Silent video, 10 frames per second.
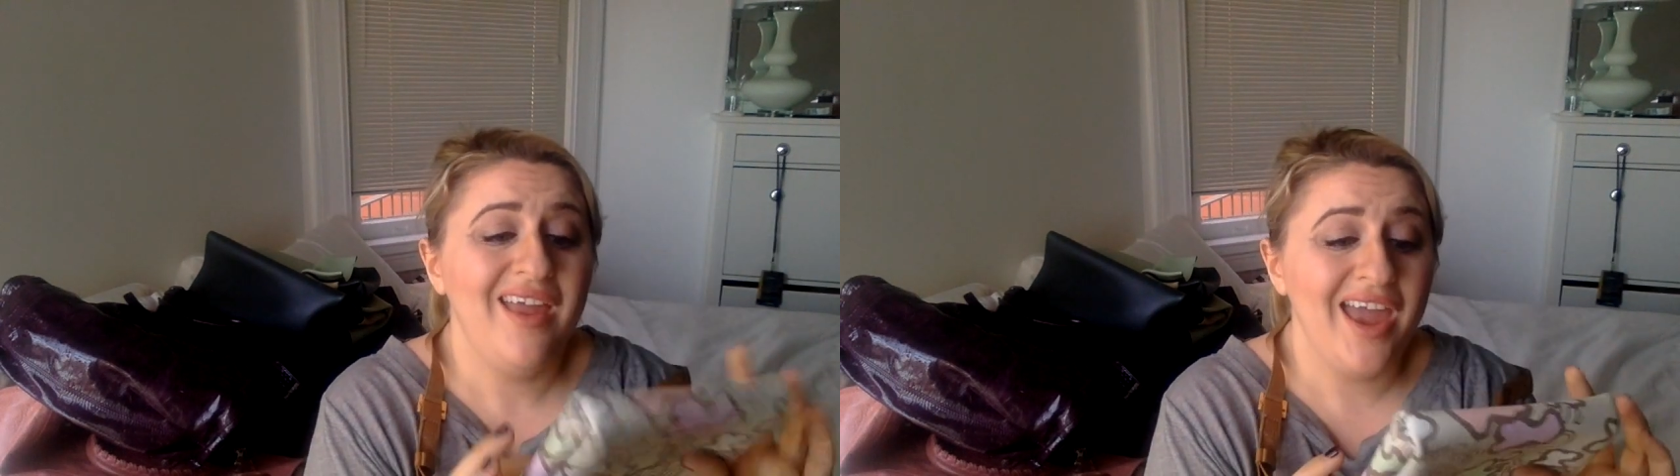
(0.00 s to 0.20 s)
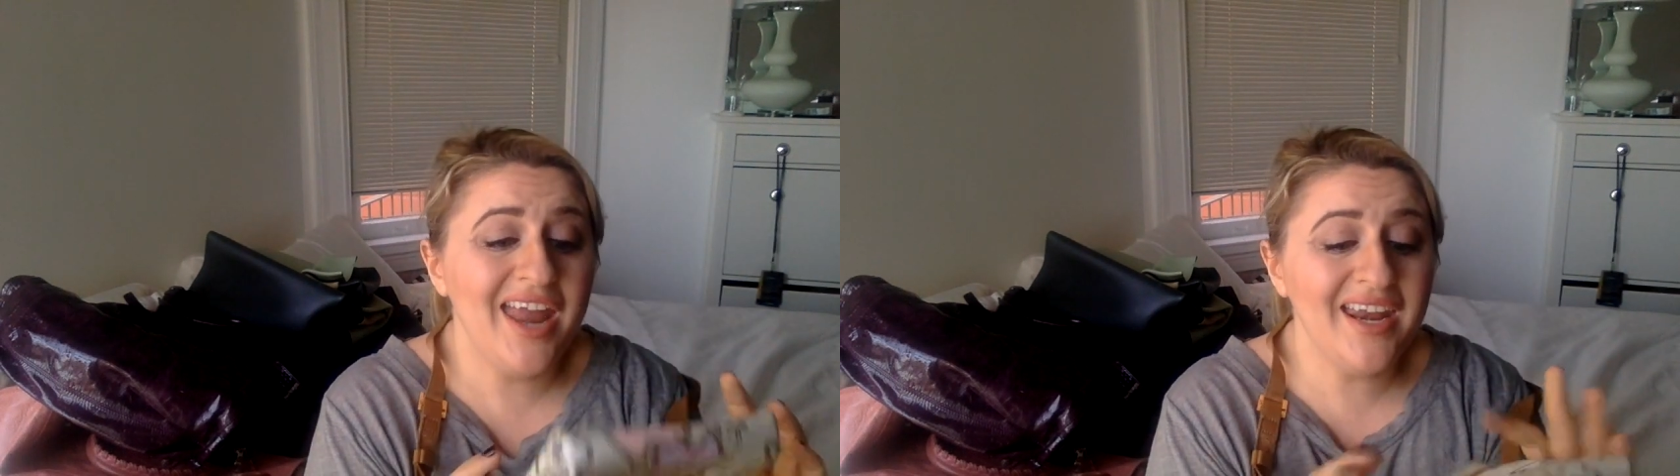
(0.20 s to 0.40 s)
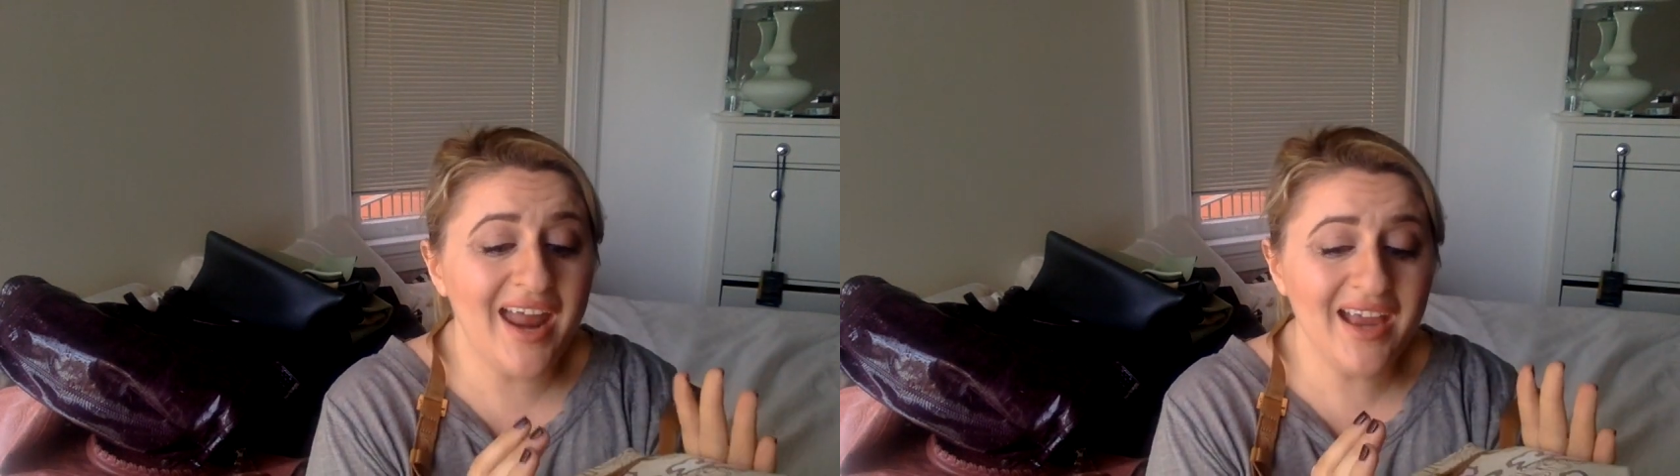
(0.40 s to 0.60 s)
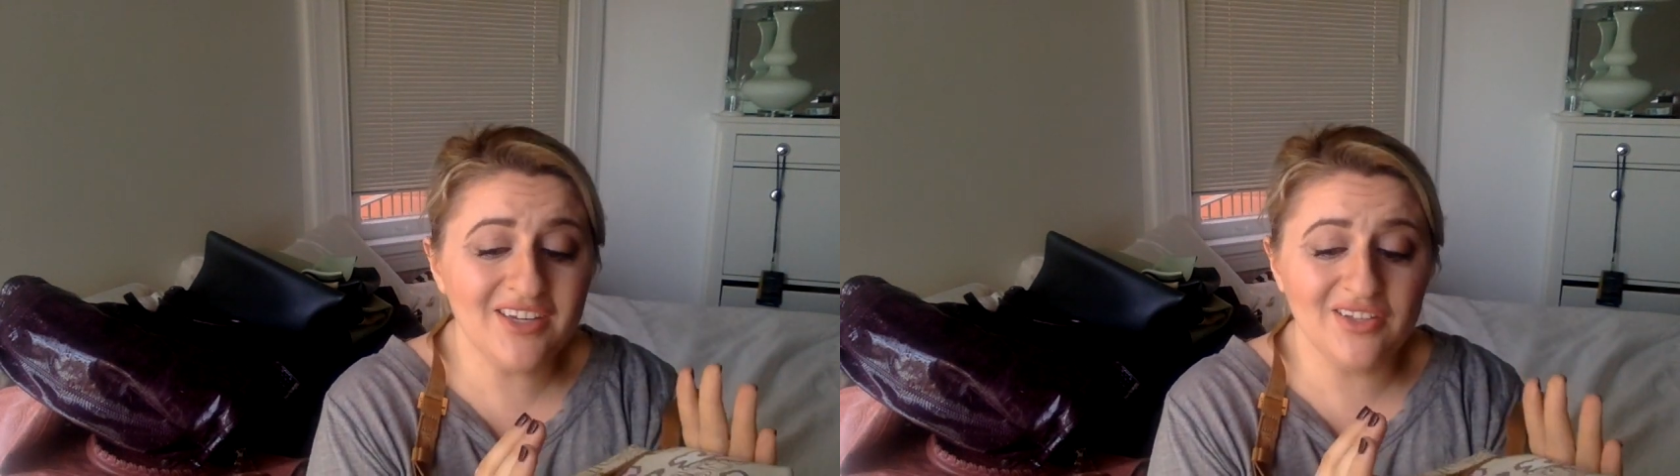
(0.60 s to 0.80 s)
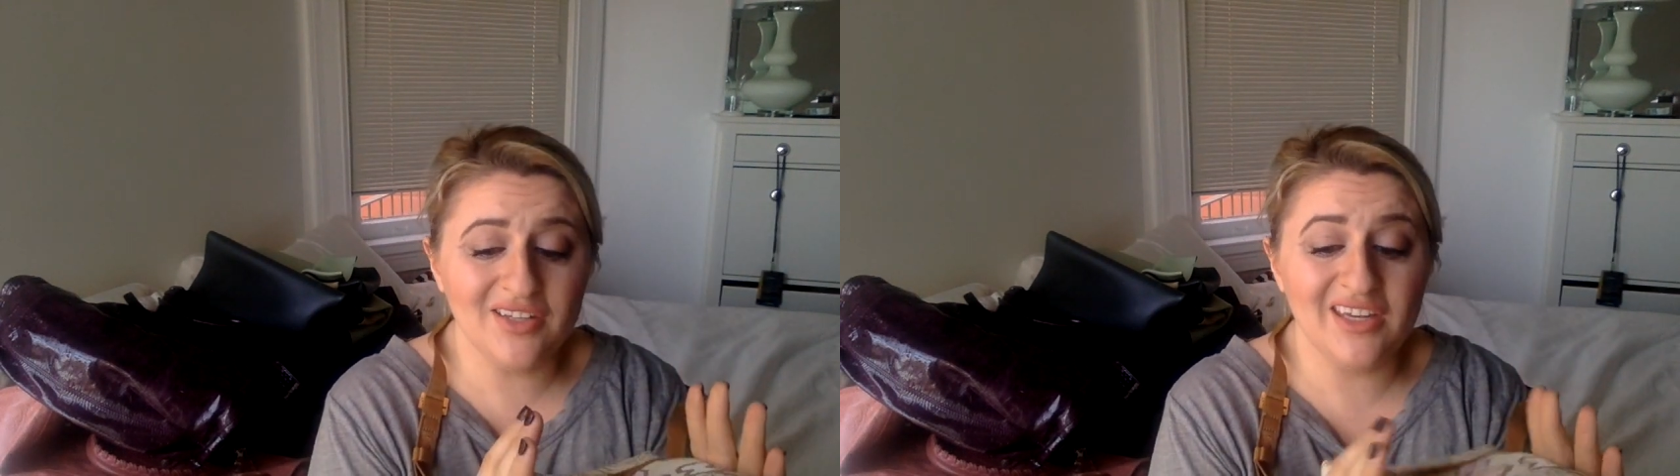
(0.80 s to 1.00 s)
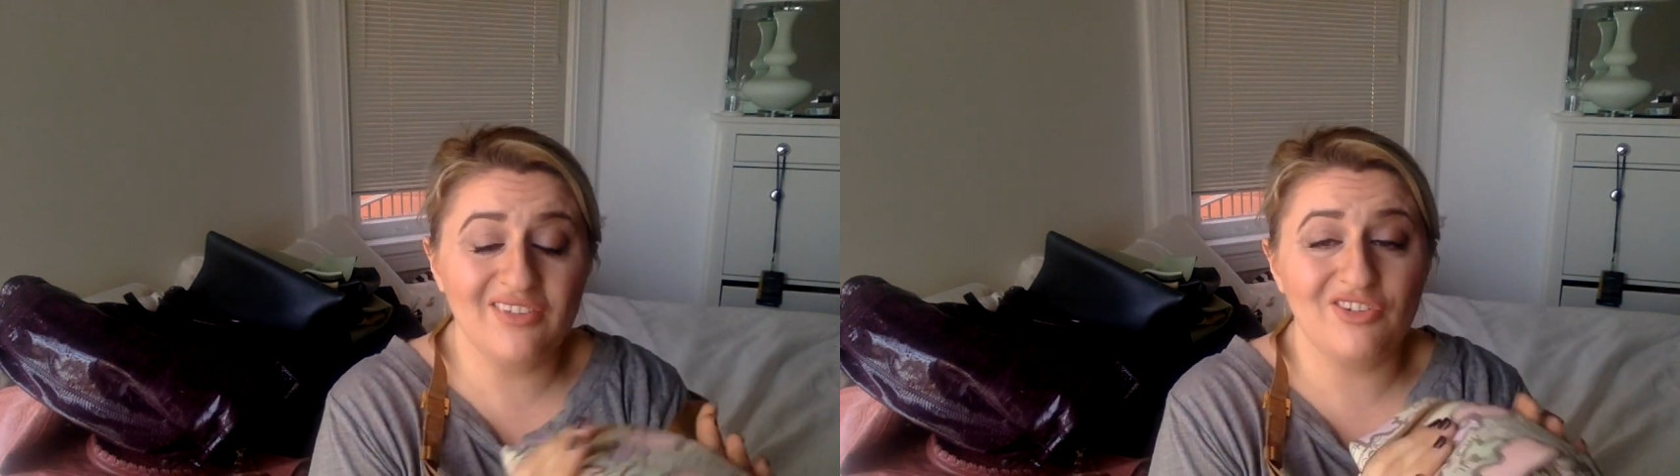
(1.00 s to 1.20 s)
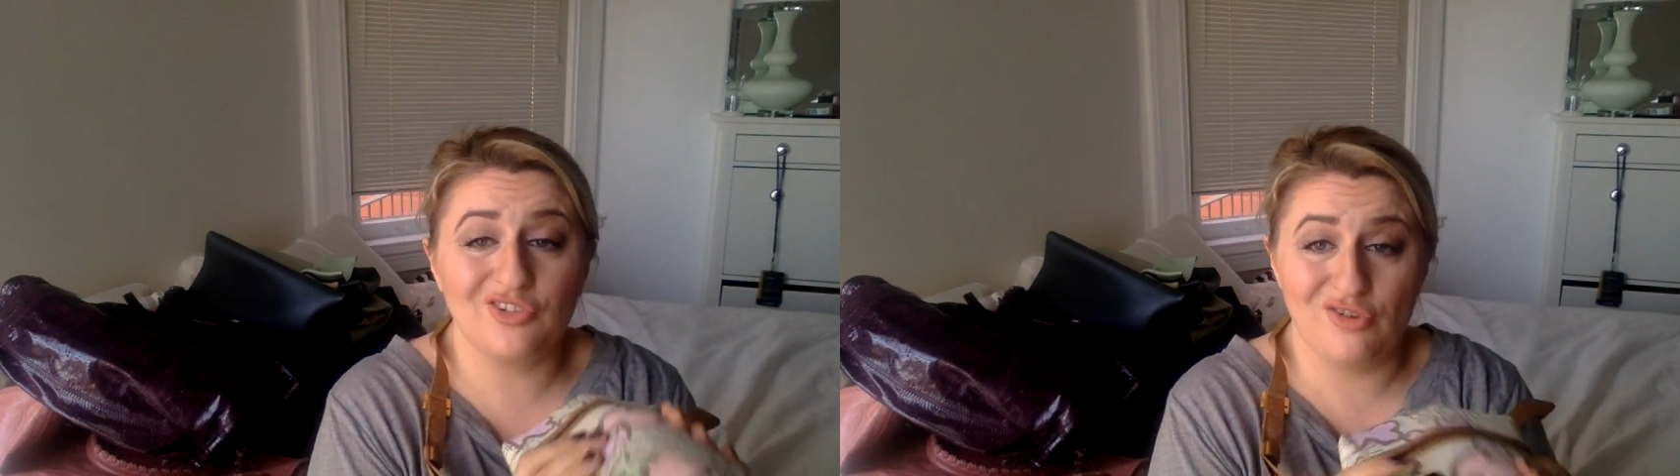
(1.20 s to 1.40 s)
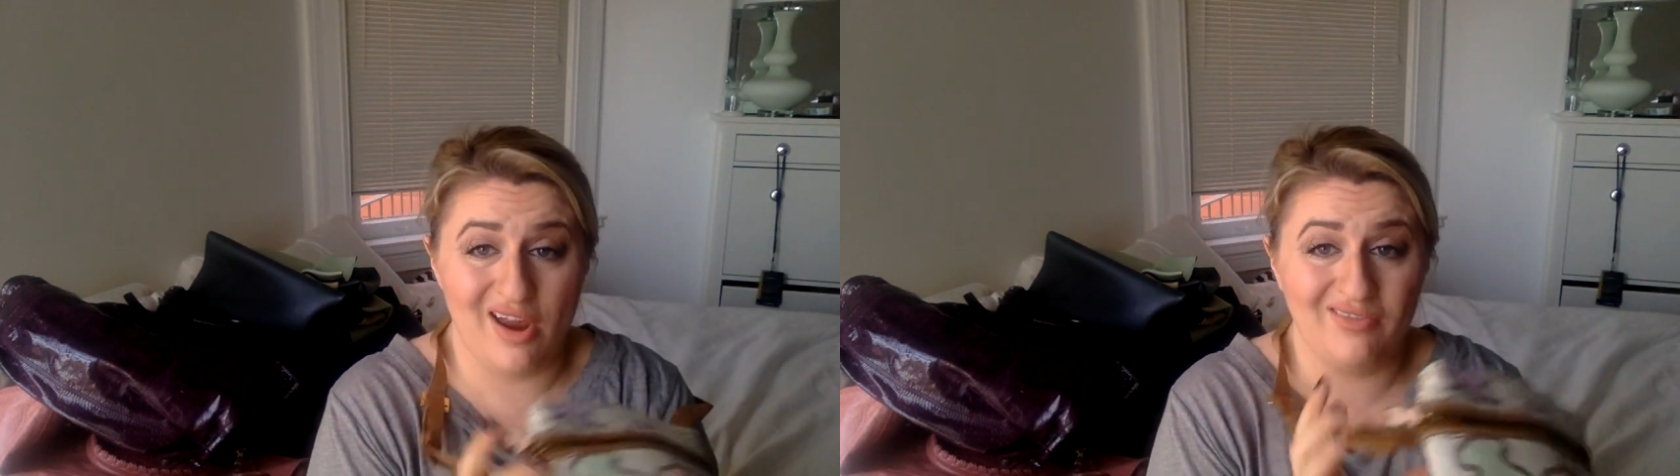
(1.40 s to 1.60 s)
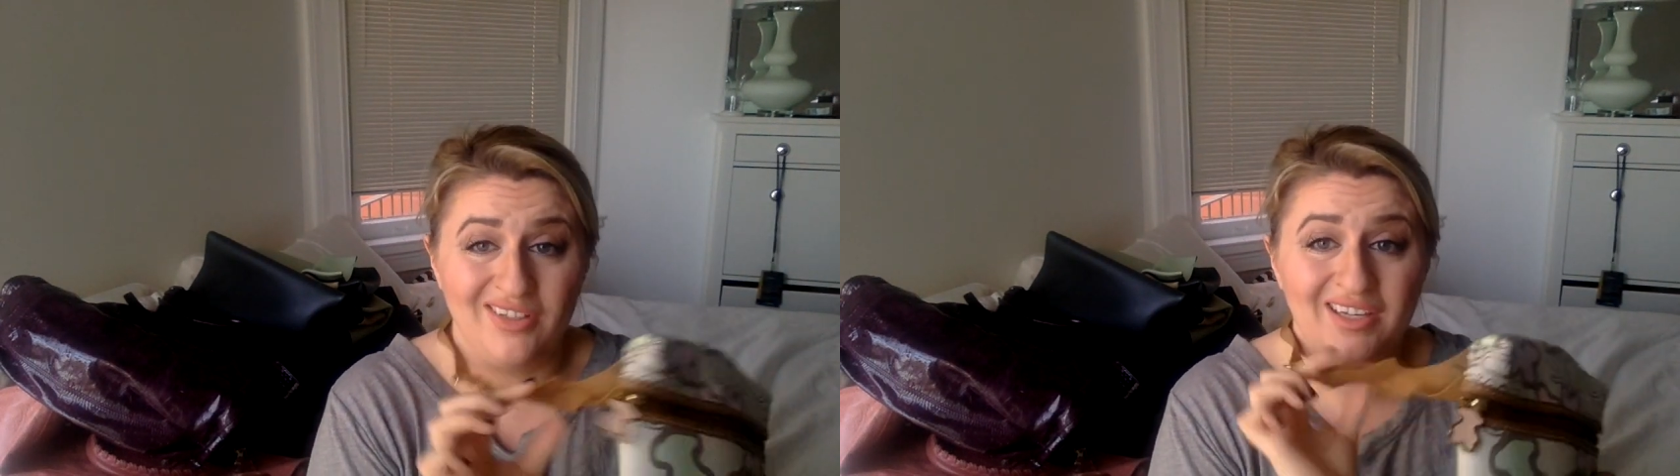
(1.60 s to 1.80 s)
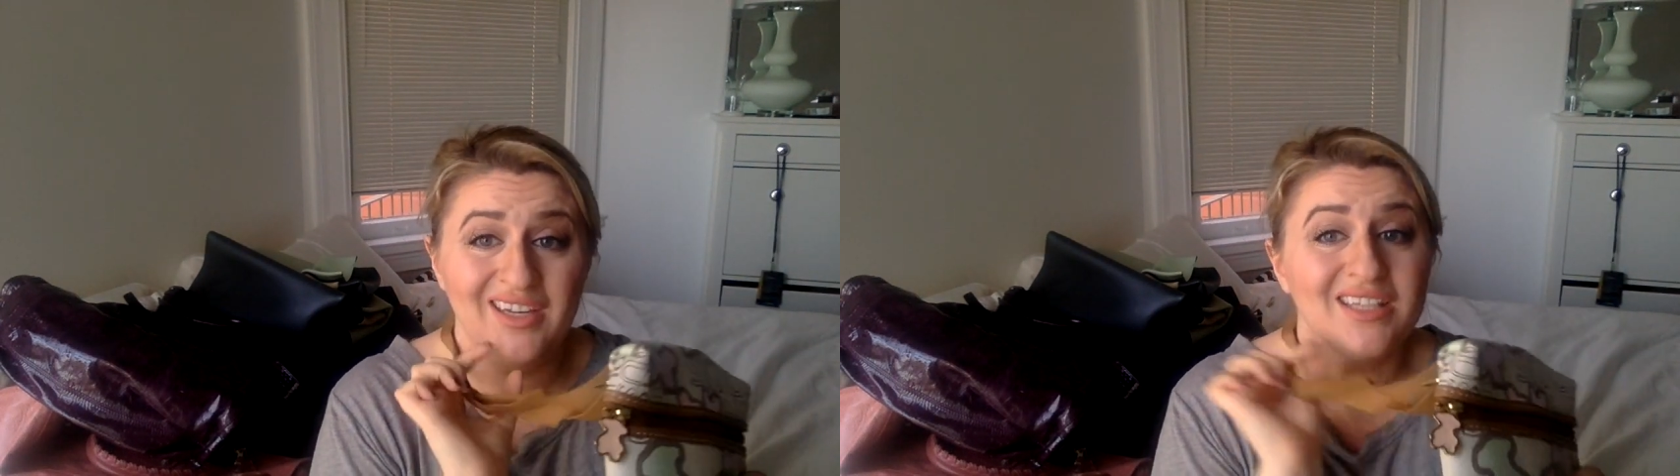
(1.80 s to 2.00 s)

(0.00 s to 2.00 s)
And it actually, if you're traveling,